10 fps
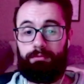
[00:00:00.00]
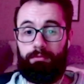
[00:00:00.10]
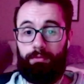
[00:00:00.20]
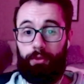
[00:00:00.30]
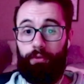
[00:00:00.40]

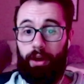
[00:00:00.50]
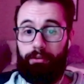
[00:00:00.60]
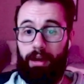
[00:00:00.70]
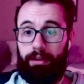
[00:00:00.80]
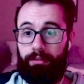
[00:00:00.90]
the Fire
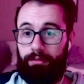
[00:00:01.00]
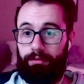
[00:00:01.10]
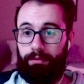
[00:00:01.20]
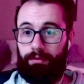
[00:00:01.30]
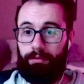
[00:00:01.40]
Red.
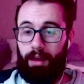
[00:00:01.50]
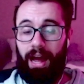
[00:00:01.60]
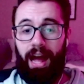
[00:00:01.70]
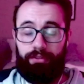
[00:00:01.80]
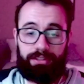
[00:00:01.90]
I
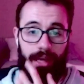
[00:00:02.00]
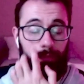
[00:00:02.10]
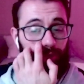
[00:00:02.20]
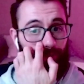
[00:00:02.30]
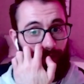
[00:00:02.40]
have this game.
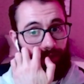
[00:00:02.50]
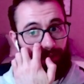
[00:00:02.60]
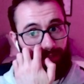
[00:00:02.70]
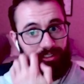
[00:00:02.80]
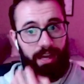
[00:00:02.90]
So if I click
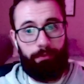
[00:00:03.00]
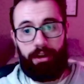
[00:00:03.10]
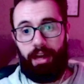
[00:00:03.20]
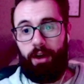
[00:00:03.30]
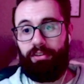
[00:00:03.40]
this game right
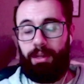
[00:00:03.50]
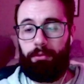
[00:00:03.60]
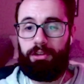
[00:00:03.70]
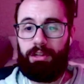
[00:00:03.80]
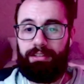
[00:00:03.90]
now, if I double
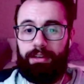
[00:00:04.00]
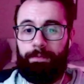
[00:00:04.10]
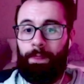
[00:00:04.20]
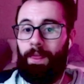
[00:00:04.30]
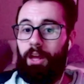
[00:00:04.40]
clicked it,
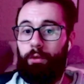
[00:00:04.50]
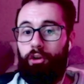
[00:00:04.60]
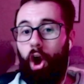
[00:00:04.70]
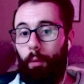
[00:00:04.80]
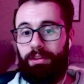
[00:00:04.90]
it would
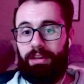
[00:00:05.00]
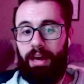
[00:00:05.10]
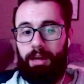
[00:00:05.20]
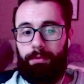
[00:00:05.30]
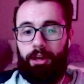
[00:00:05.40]
open the
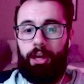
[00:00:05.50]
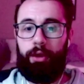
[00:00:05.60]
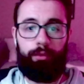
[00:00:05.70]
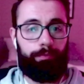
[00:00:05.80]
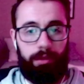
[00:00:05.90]
game, it
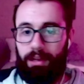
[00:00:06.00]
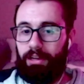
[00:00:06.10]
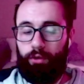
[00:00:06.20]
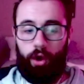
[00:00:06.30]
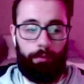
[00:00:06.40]
would play
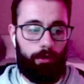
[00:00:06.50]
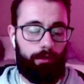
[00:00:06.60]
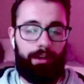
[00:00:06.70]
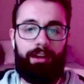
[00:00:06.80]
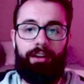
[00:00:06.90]
like
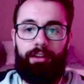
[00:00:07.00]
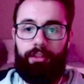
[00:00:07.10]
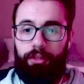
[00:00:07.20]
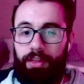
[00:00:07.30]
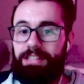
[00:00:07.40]
normal.
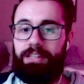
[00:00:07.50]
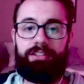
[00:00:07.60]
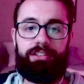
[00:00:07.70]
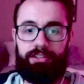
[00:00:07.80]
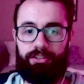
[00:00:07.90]
This
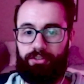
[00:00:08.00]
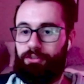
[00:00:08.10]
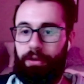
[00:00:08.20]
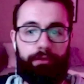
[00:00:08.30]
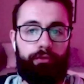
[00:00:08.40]
is just your
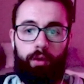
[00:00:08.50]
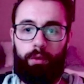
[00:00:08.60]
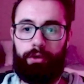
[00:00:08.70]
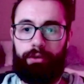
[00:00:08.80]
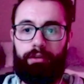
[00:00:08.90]

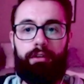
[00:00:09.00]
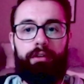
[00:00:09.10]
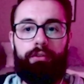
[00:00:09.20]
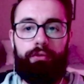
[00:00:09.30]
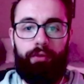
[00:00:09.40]
straightforward
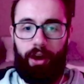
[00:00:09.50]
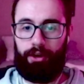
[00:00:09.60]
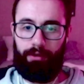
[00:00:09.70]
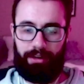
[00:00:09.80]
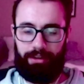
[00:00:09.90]
Fire
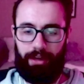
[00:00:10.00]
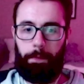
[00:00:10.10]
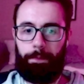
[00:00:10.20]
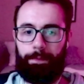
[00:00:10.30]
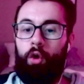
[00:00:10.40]
Red
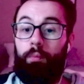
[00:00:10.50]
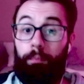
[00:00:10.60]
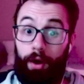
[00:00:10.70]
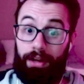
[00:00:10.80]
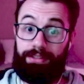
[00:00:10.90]
game.
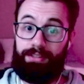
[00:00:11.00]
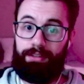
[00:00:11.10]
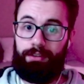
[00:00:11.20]
But